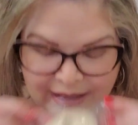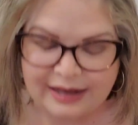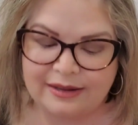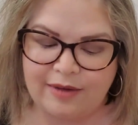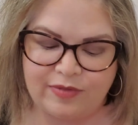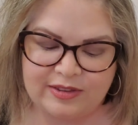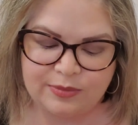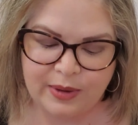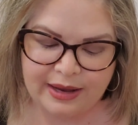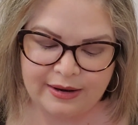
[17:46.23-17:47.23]
I love
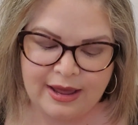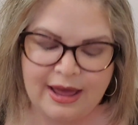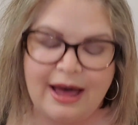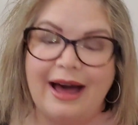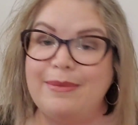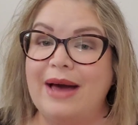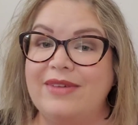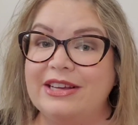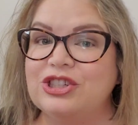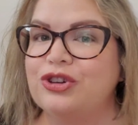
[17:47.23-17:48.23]
this one. I'm
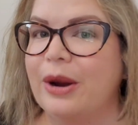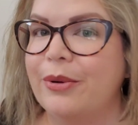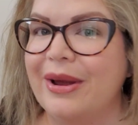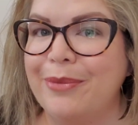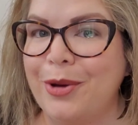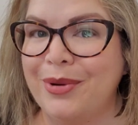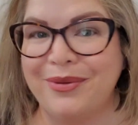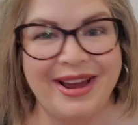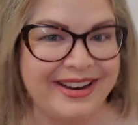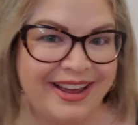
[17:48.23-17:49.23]
having a strawberry moment
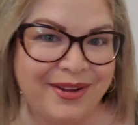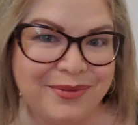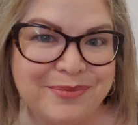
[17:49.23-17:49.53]
right now,